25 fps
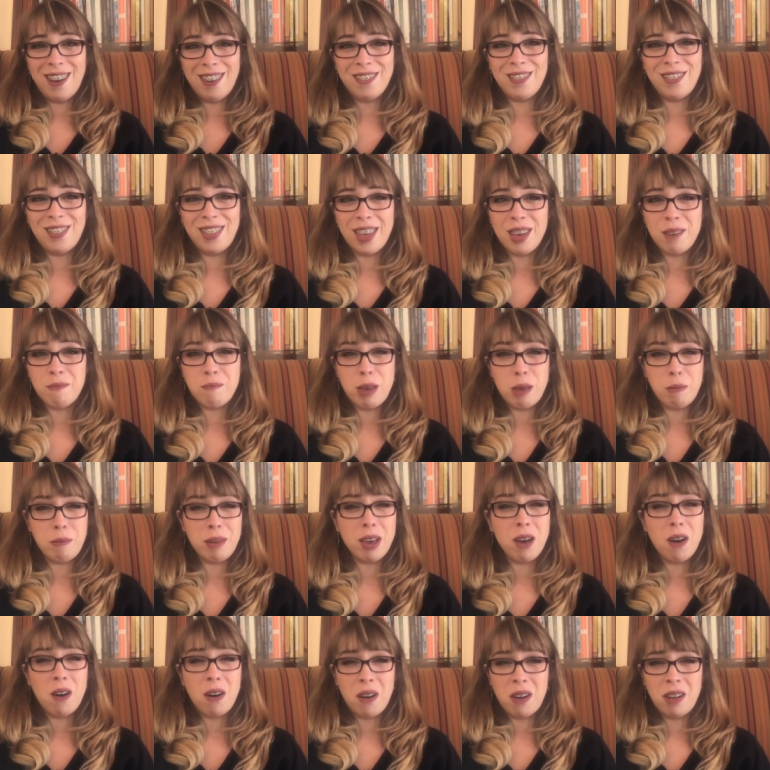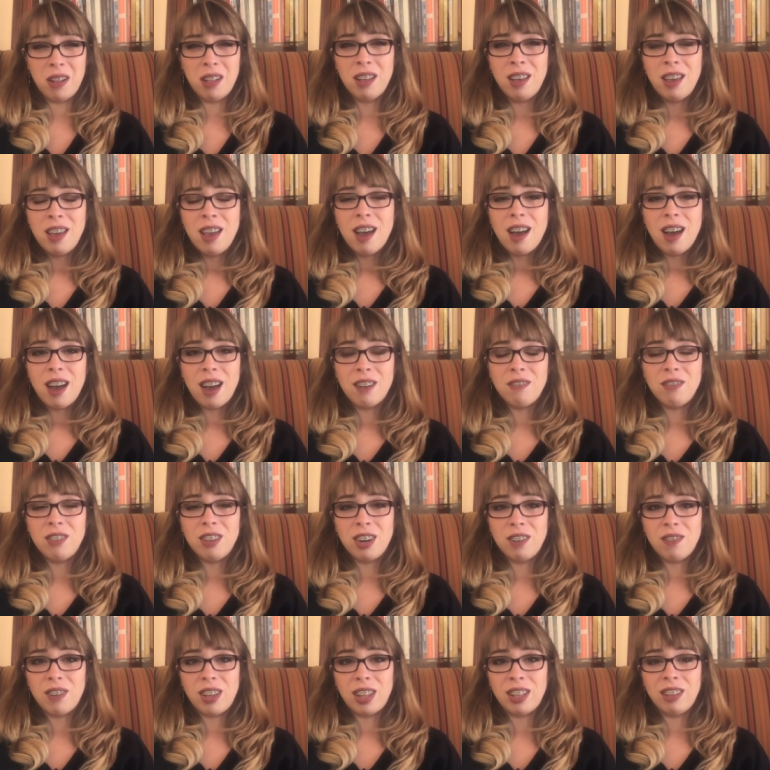of the, maybe all of the
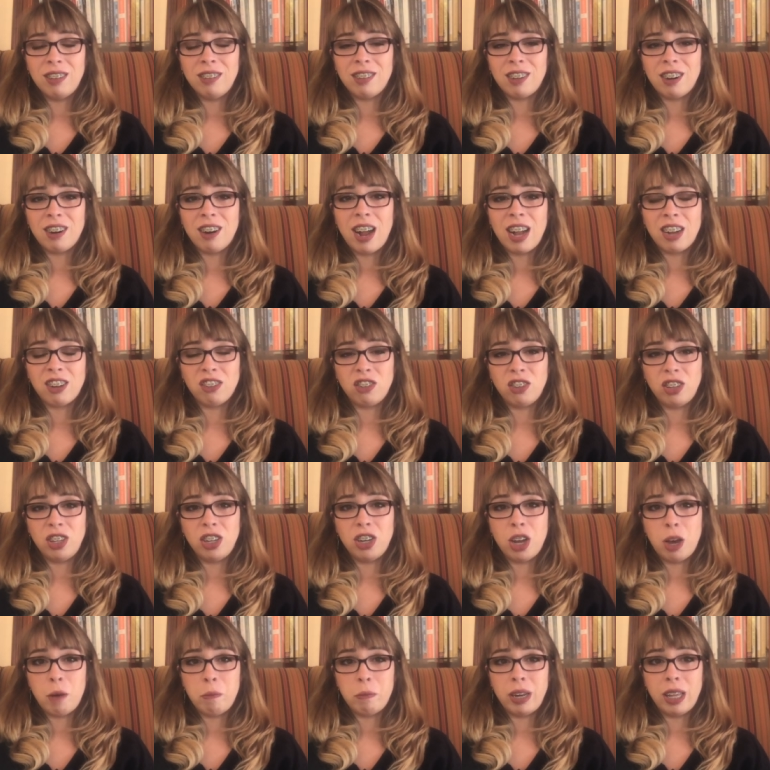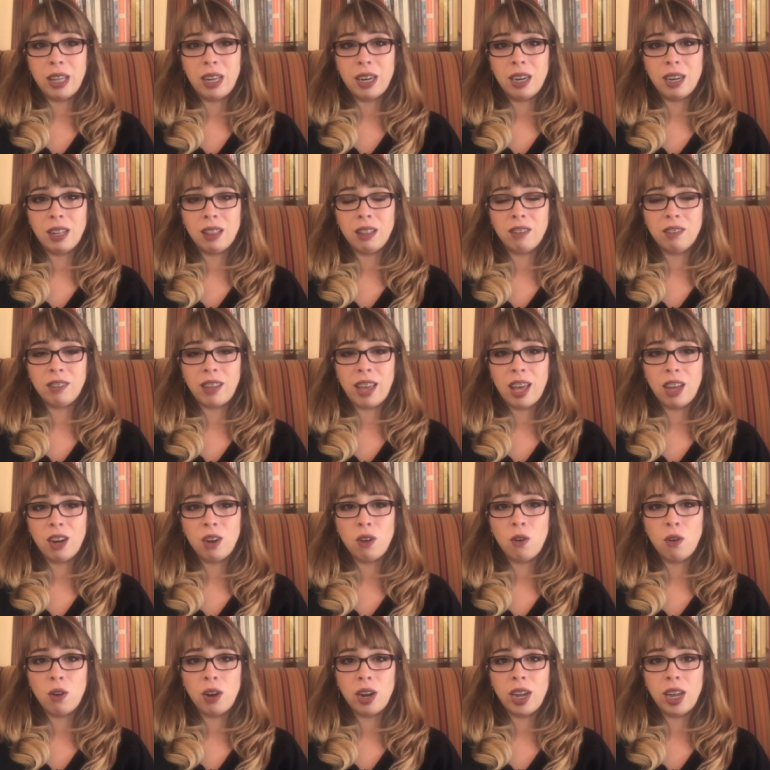novellas that are actually nominated in this
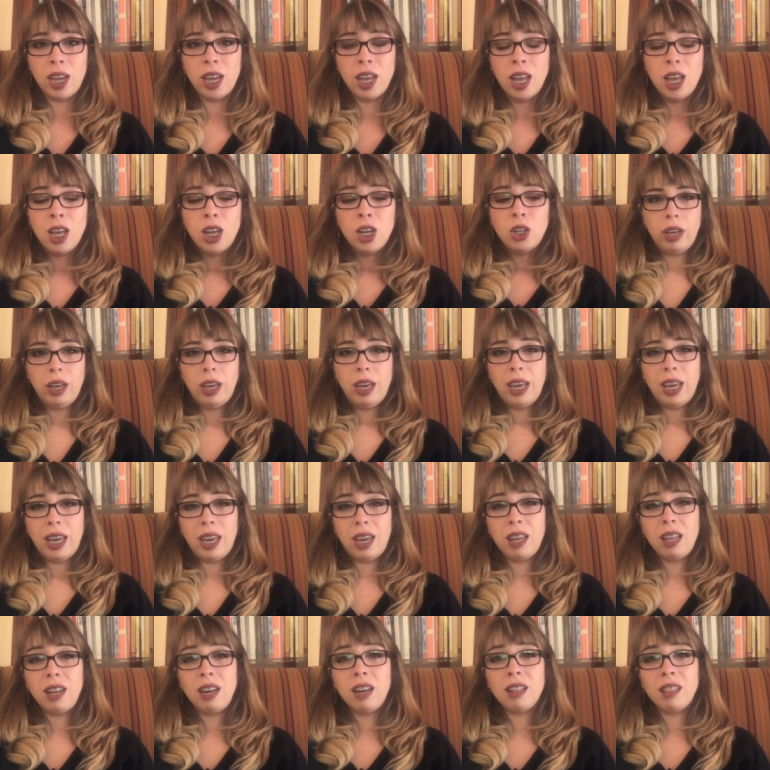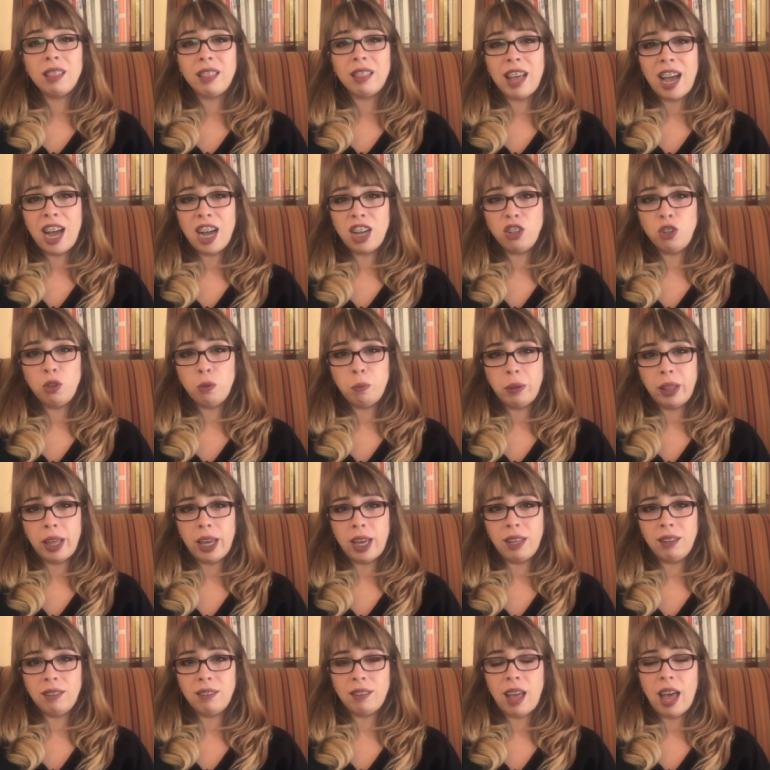category. In last
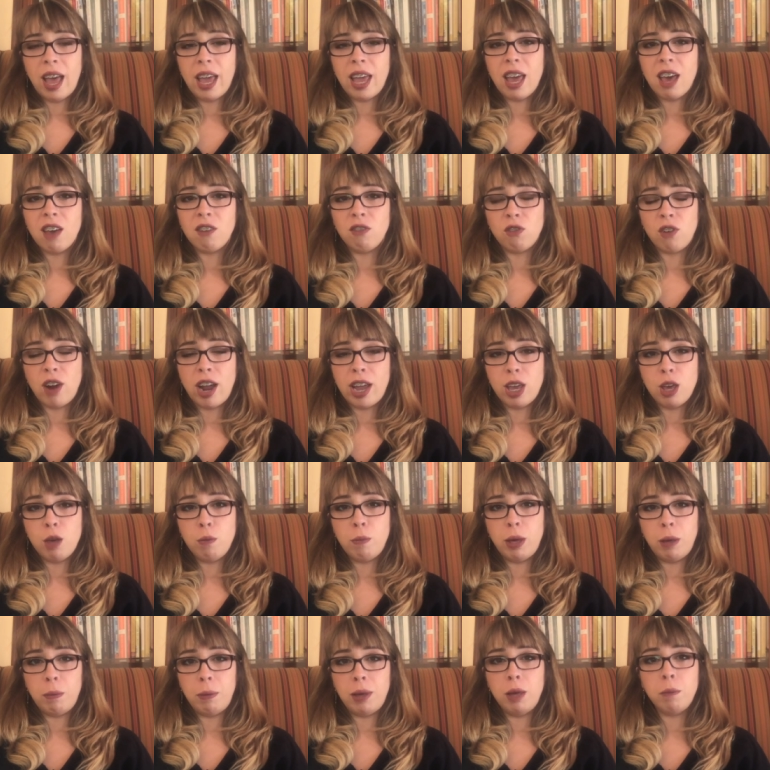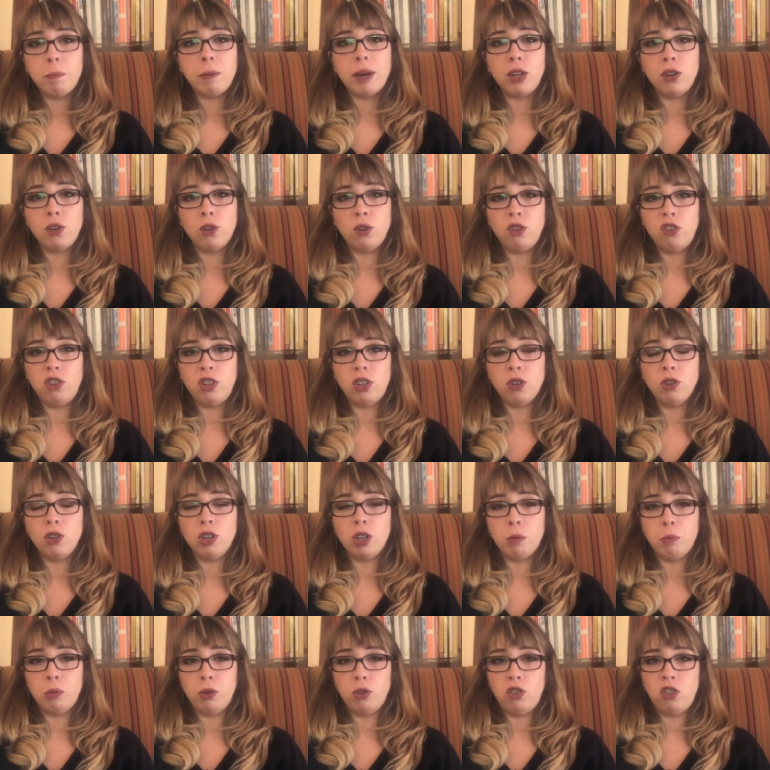place, I have Riot Baby by Tochi
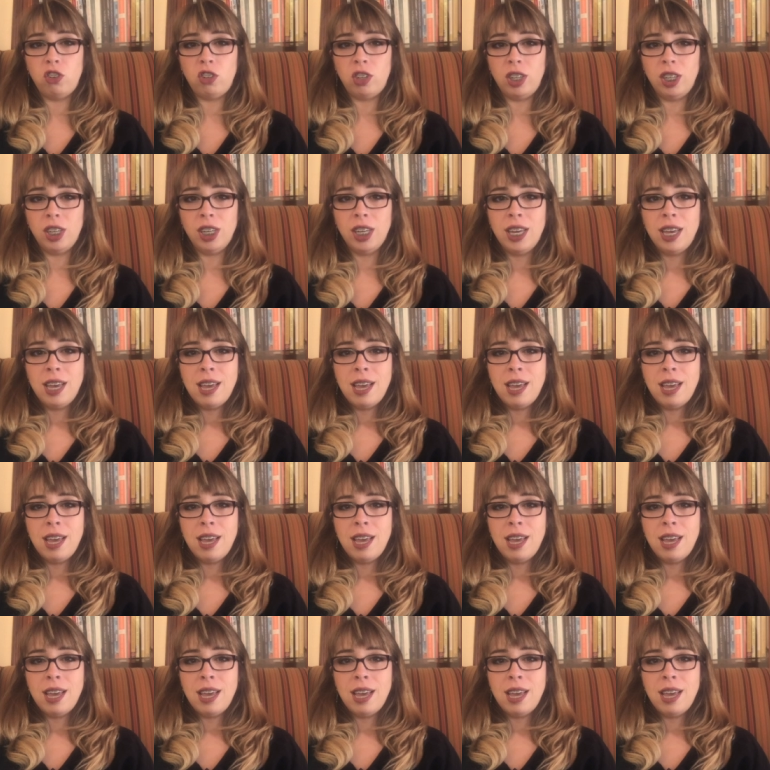Onyebuchi.